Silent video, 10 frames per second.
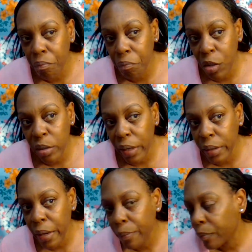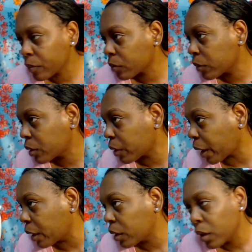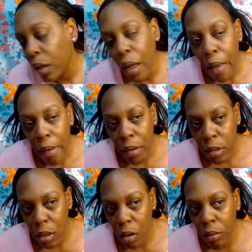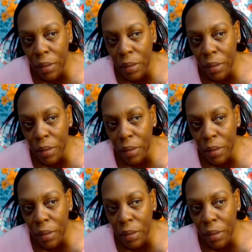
Just like that. Okay? So